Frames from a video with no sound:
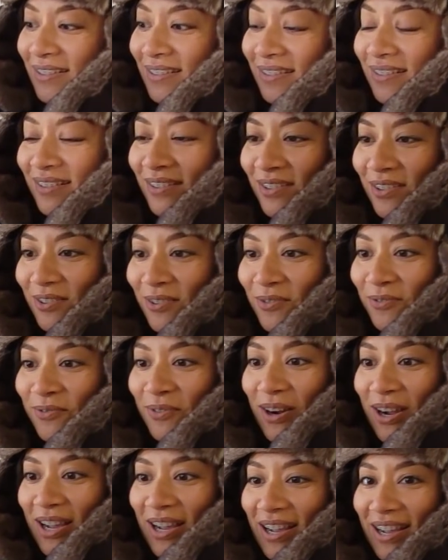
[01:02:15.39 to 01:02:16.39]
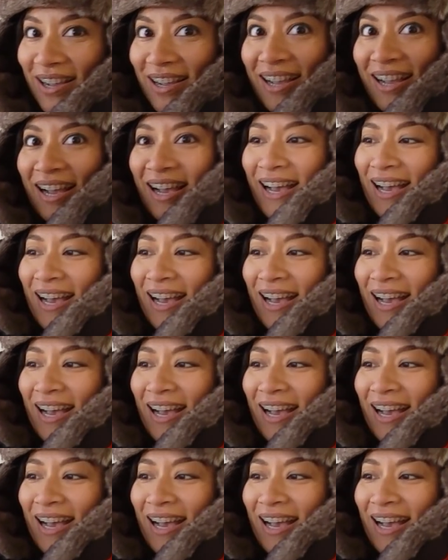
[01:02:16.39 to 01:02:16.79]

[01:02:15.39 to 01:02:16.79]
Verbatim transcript: That is another bee.